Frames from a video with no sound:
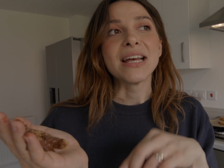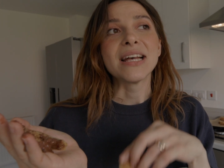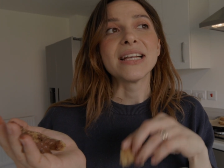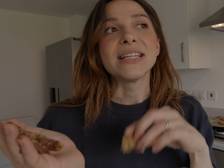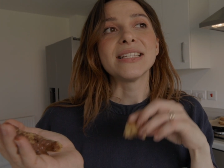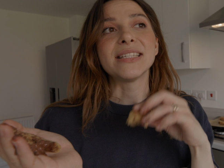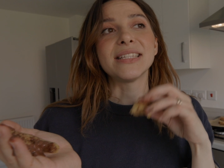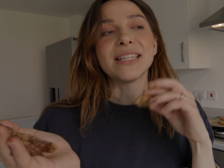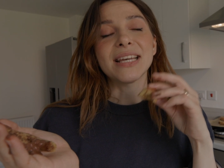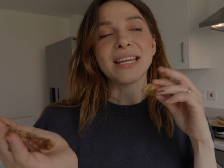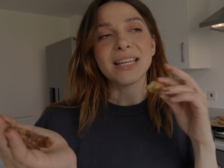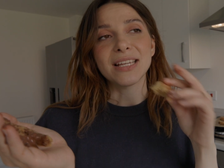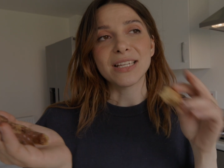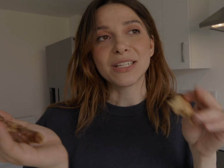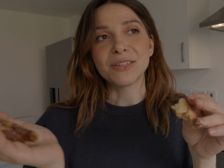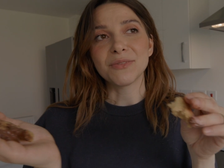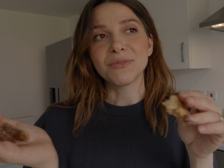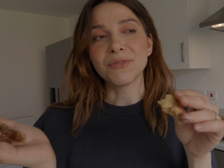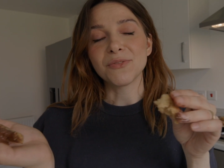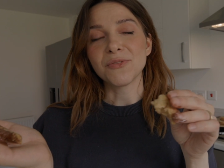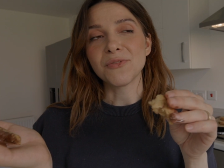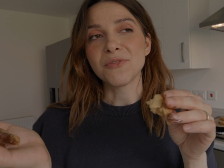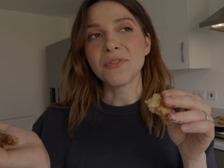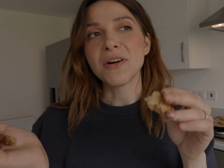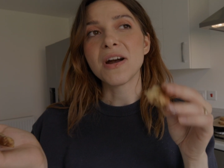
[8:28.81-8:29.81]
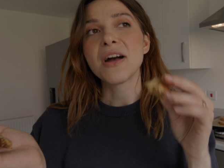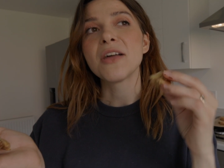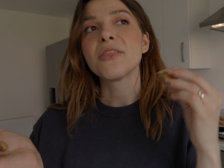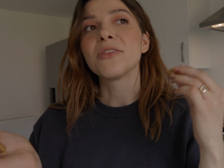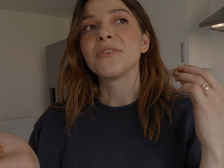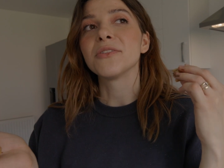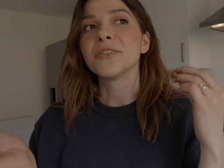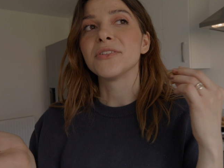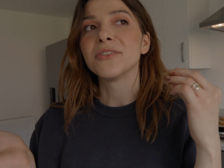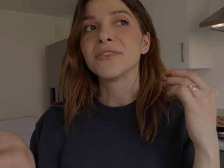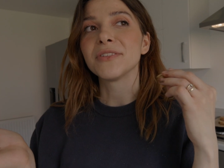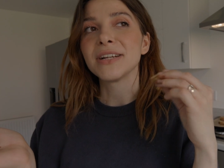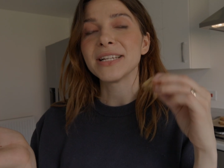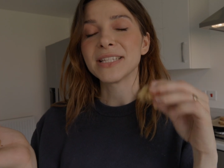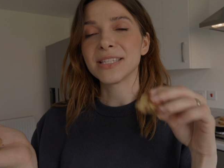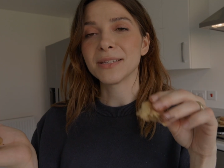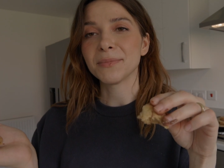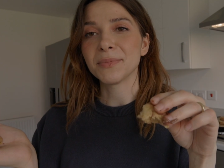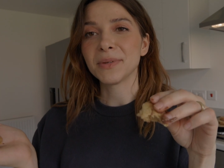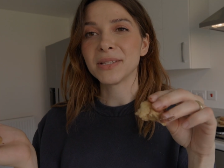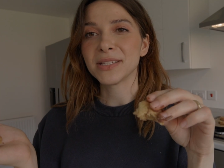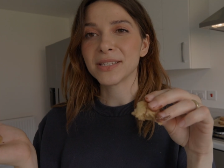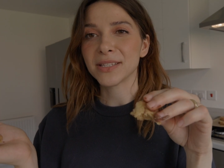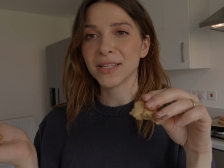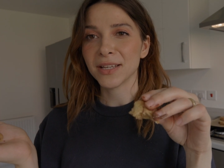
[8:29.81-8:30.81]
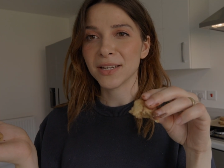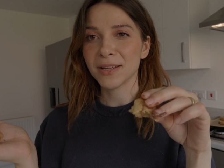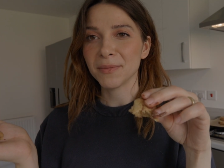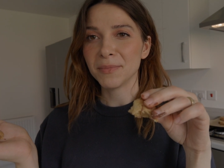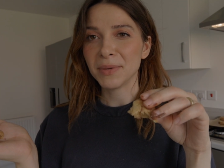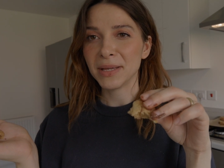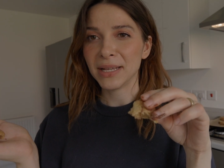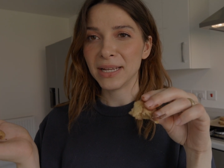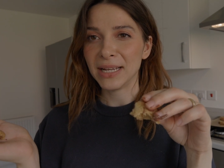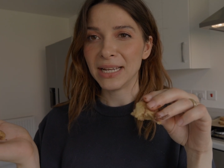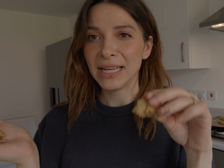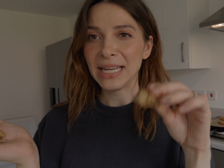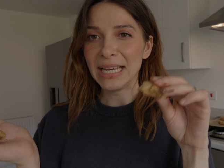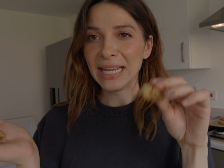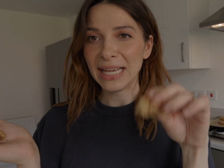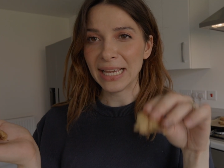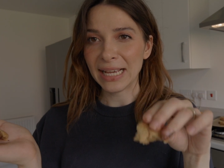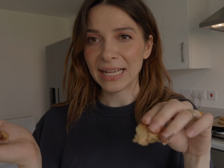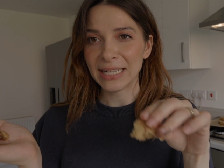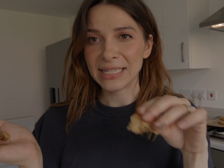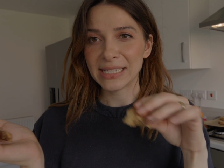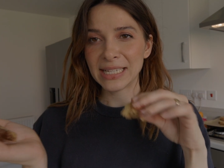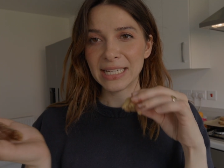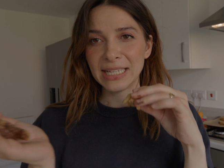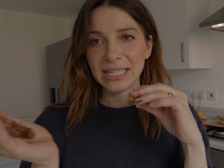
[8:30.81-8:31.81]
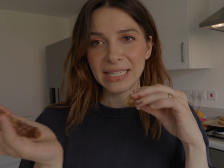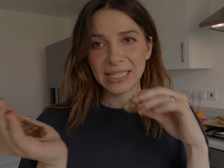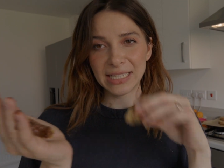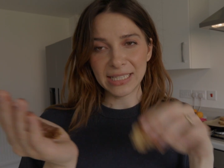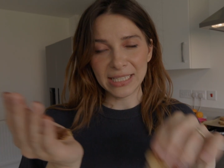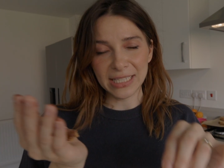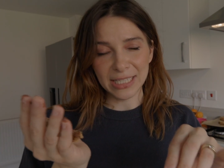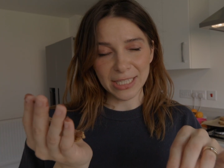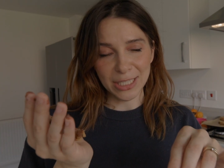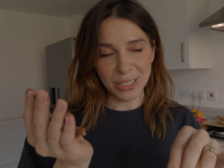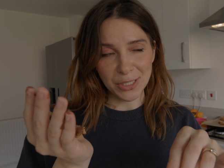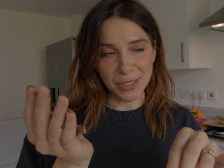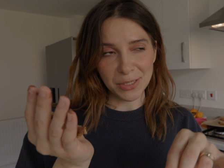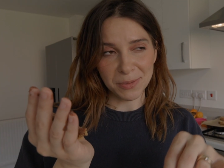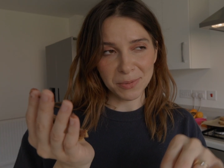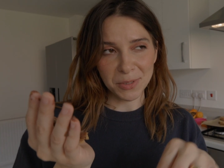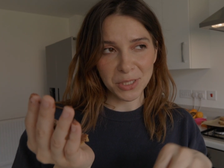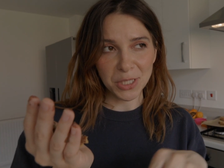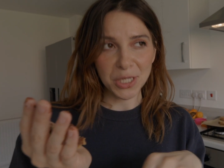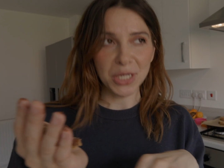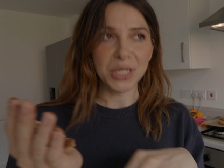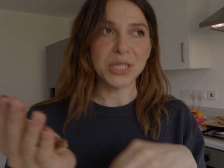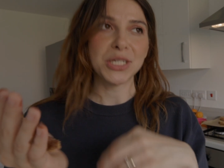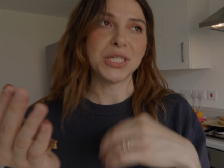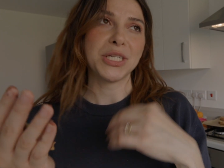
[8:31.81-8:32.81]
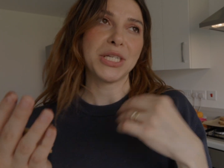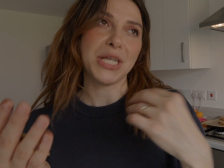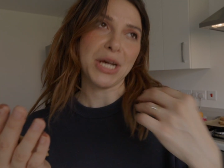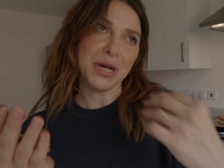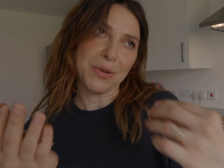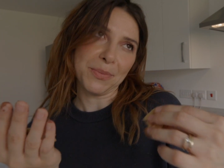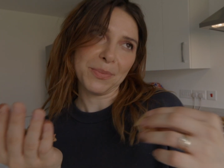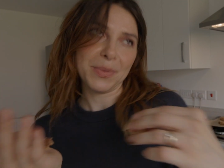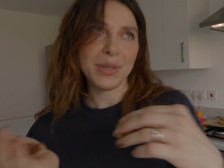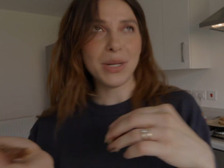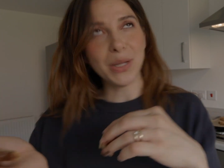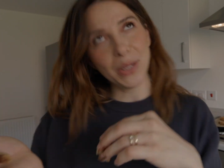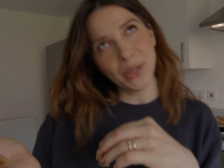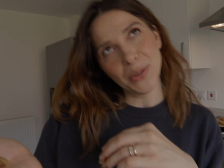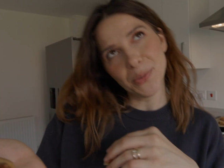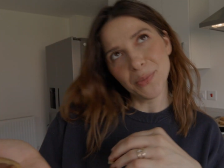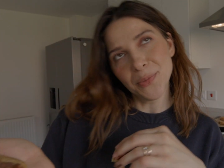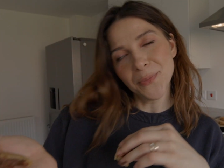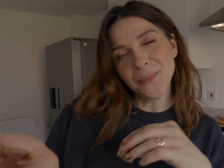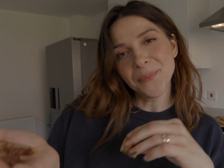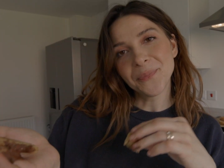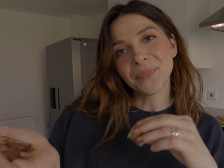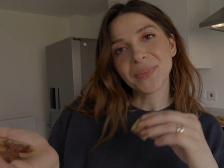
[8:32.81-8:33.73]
Second of all, the recipe is gonna be linked in the description down below.